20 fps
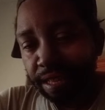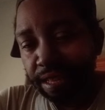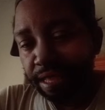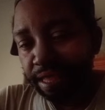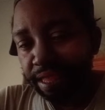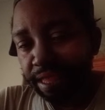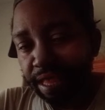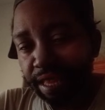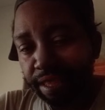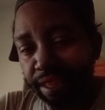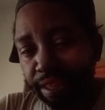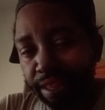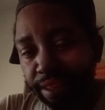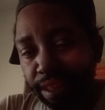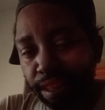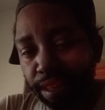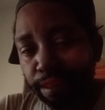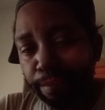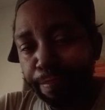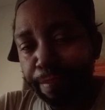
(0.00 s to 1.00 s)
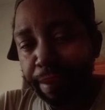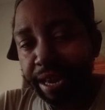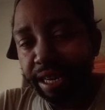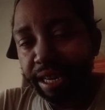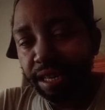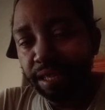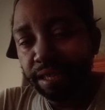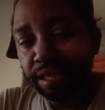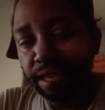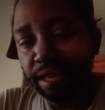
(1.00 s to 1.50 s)
This is a
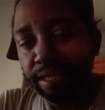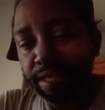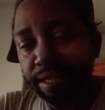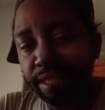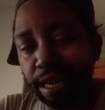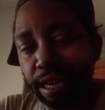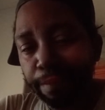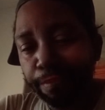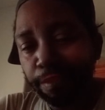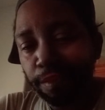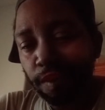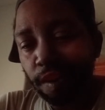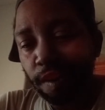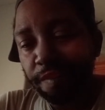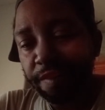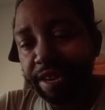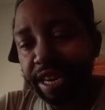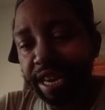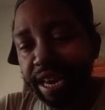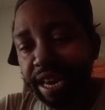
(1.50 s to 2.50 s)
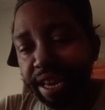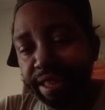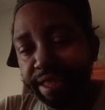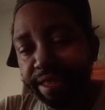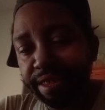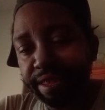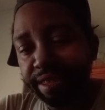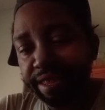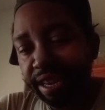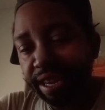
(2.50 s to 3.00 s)
Spanish contemporary hit
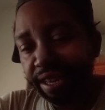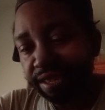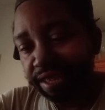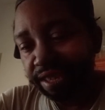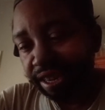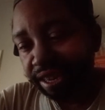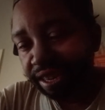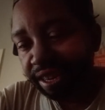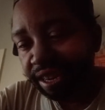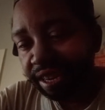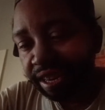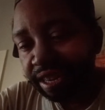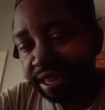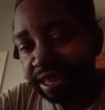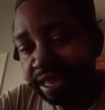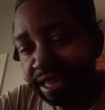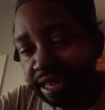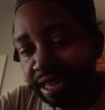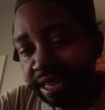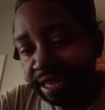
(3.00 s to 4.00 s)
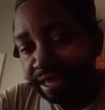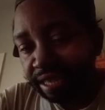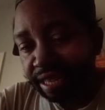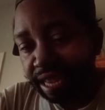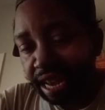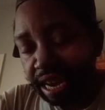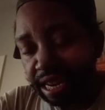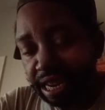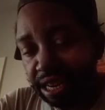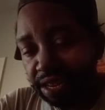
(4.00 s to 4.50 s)
station,
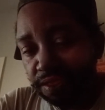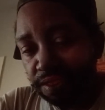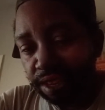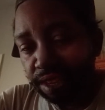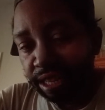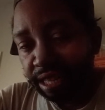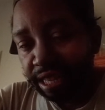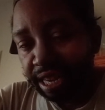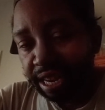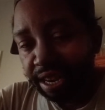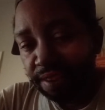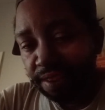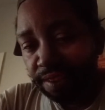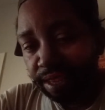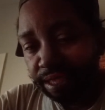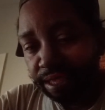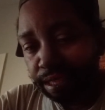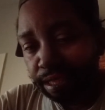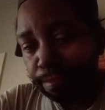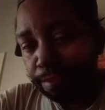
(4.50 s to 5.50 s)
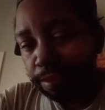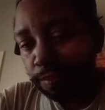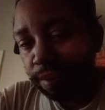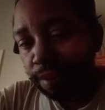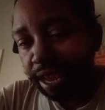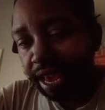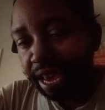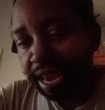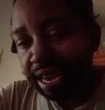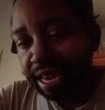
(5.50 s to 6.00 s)
signing on the air as
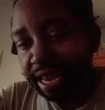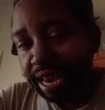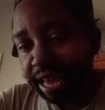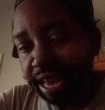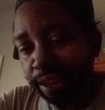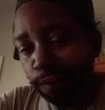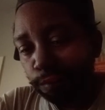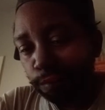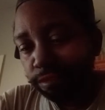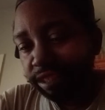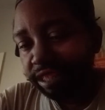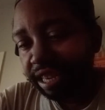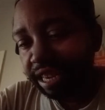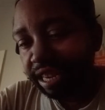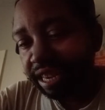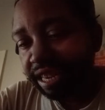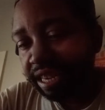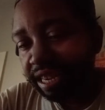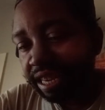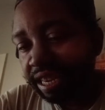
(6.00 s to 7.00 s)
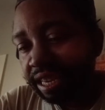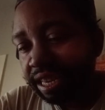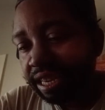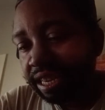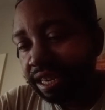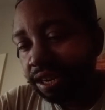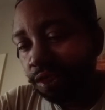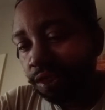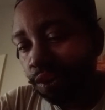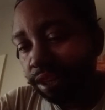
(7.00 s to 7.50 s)
WALT
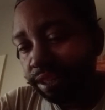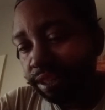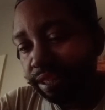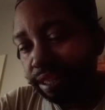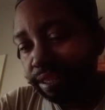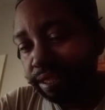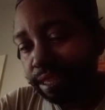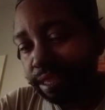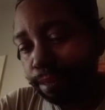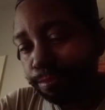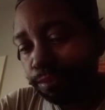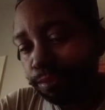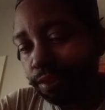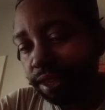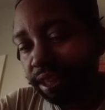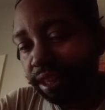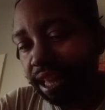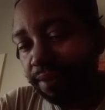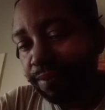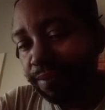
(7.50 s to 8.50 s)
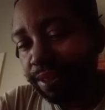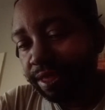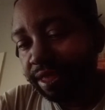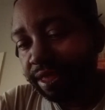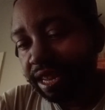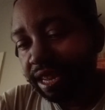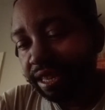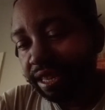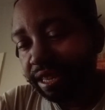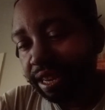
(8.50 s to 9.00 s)
on December
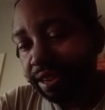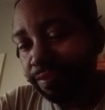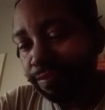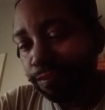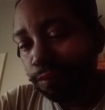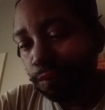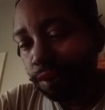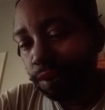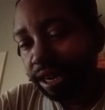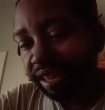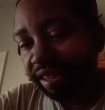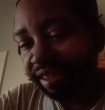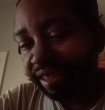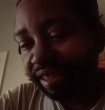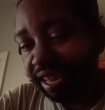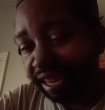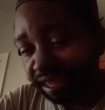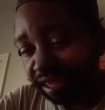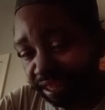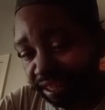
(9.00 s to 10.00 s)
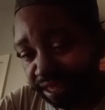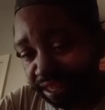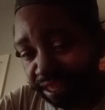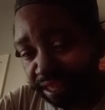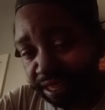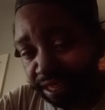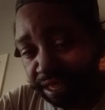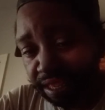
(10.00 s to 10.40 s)
11th, 1946.